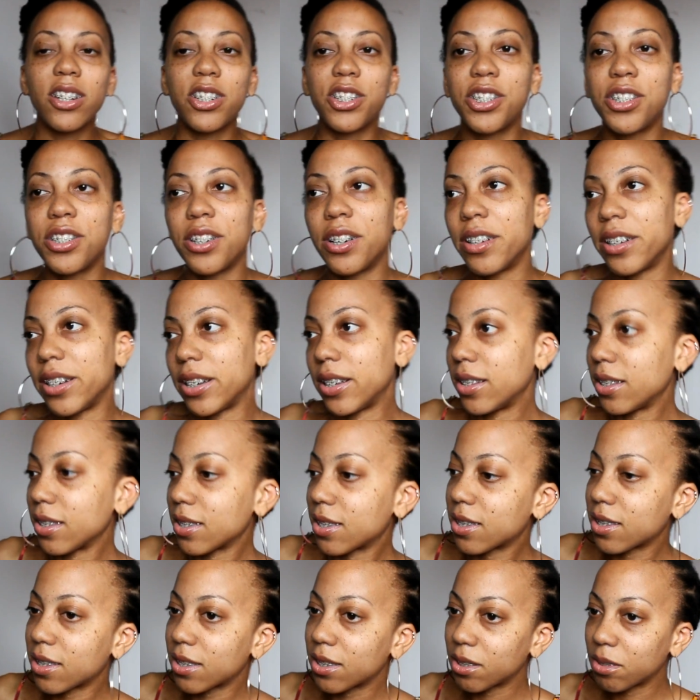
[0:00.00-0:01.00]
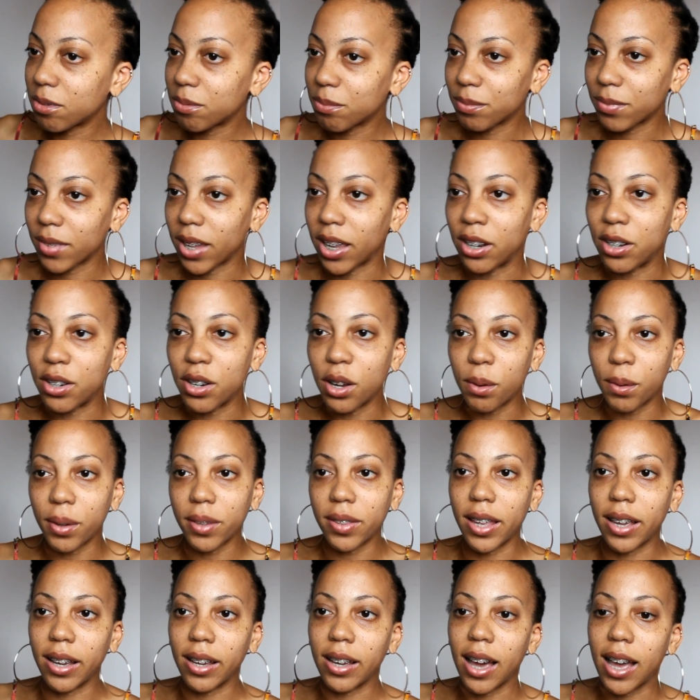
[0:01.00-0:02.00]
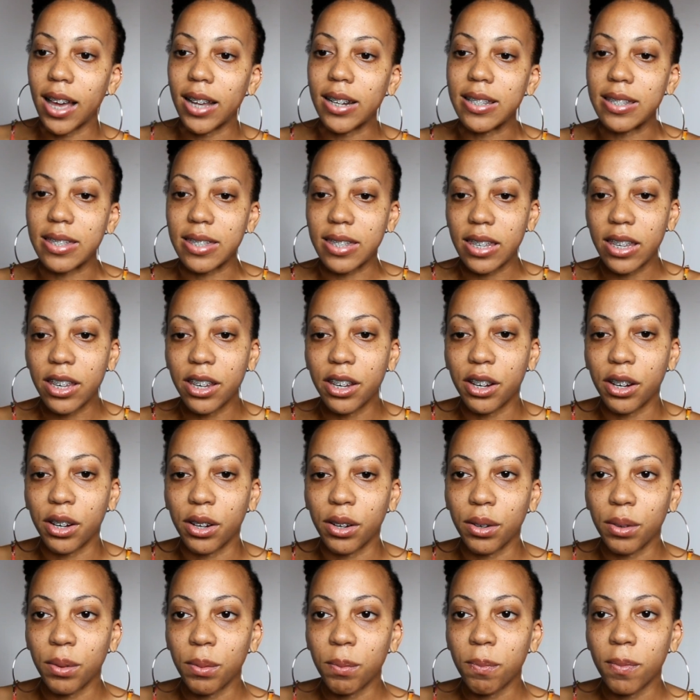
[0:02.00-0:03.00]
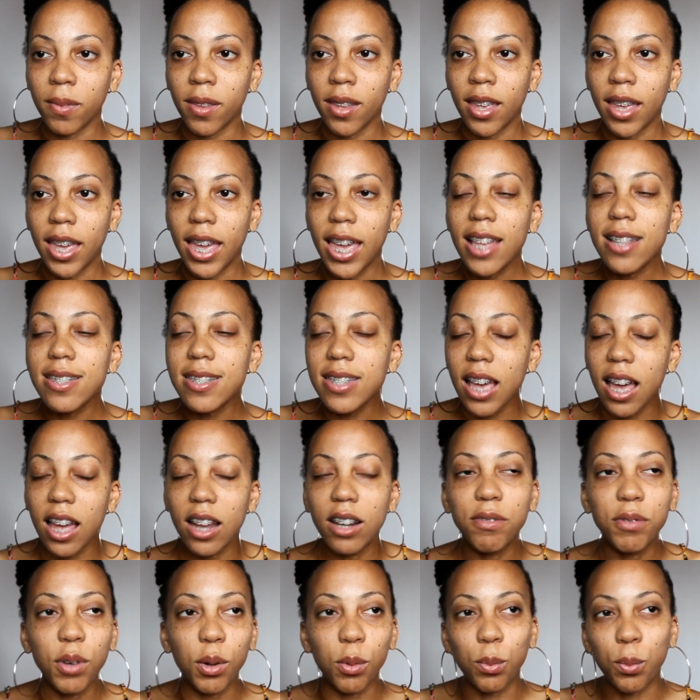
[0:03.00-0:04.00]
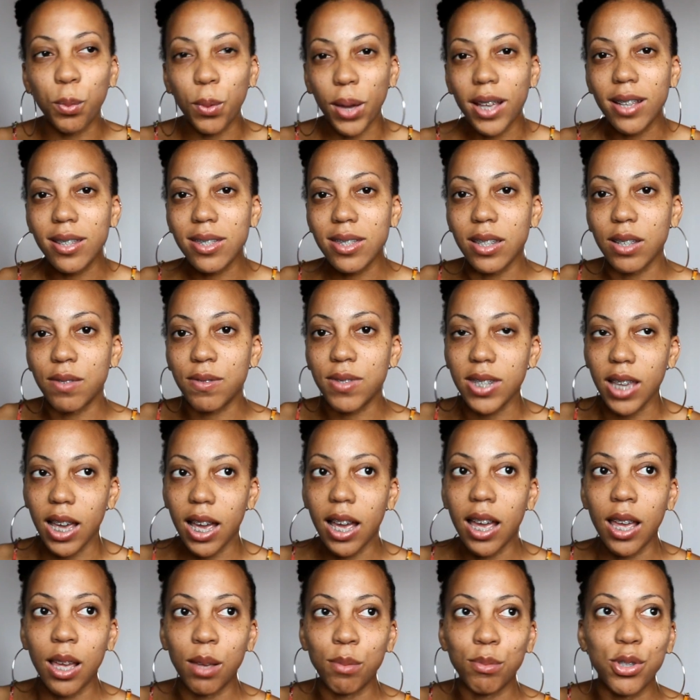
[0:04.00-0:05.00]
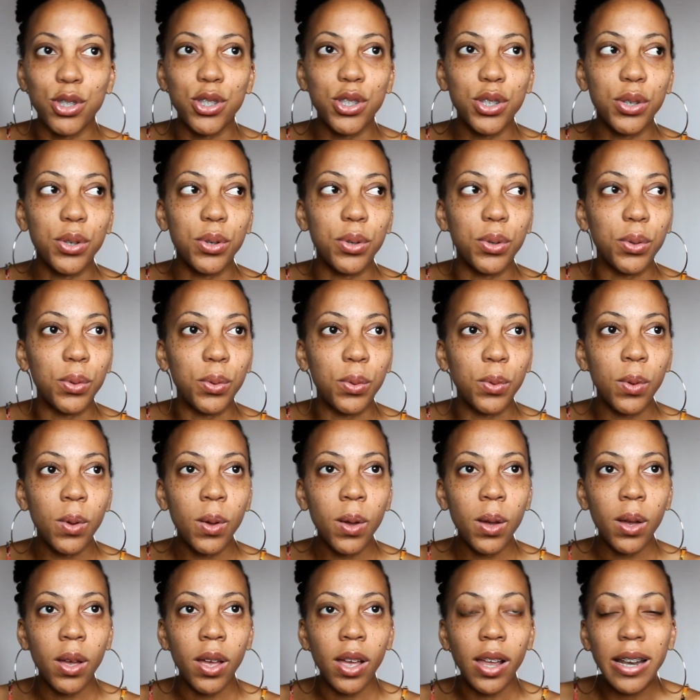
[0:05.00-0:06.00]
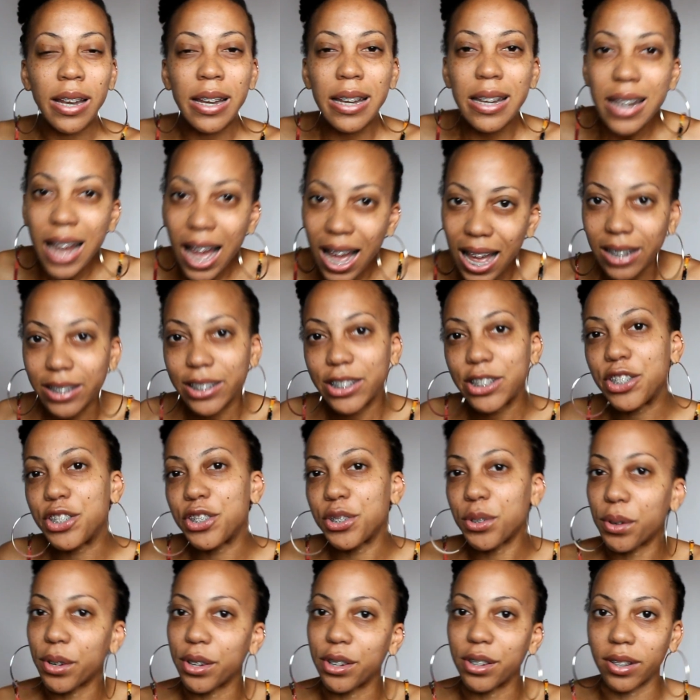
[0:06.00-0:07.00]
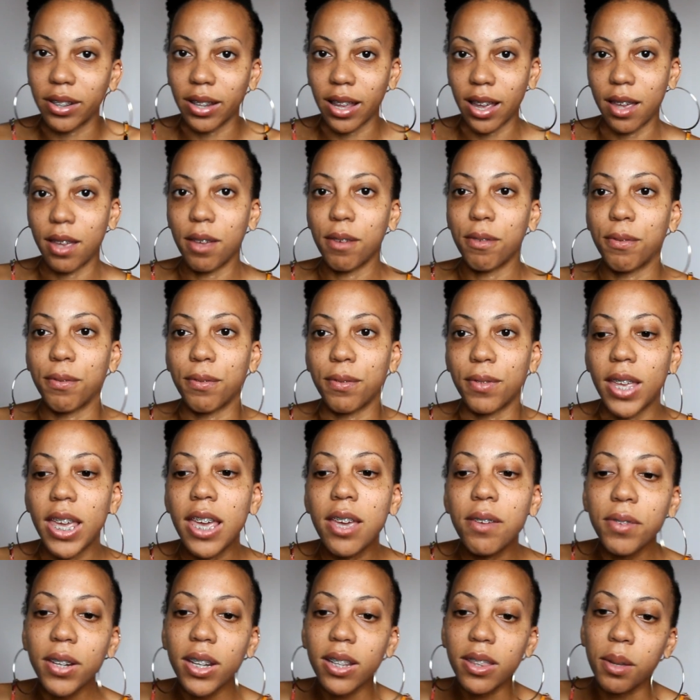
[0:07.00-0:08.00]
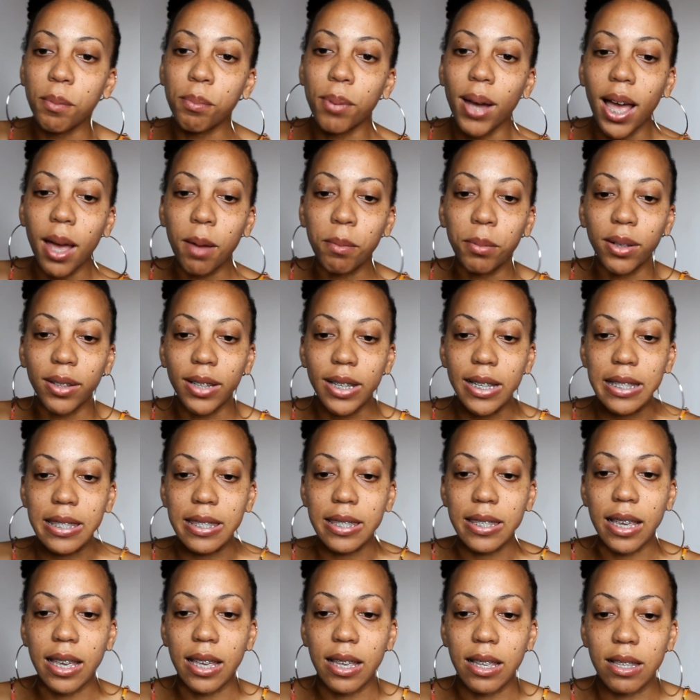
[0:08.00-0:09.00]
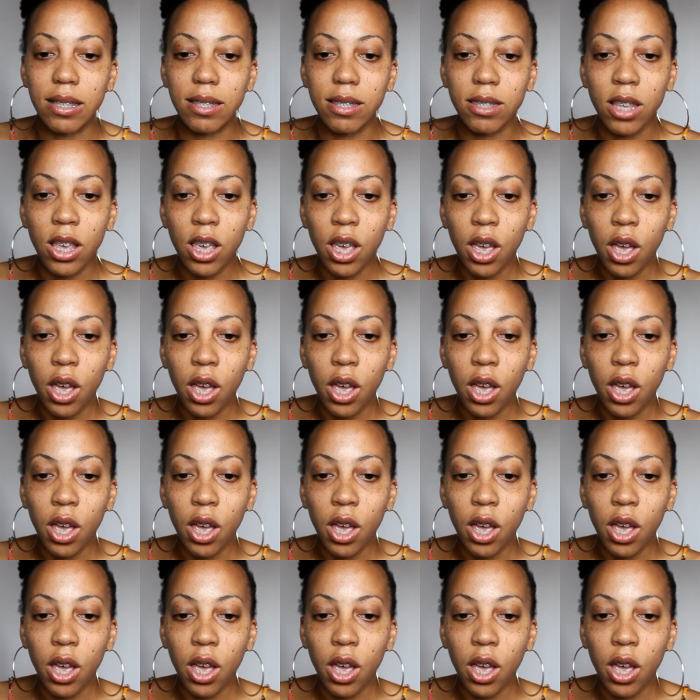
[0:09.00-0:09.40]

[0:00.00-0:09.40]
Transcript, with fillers: assurance and knowing that God is here, it's kind of a waste of time to not enjoy your life. Even in the Bible, it says,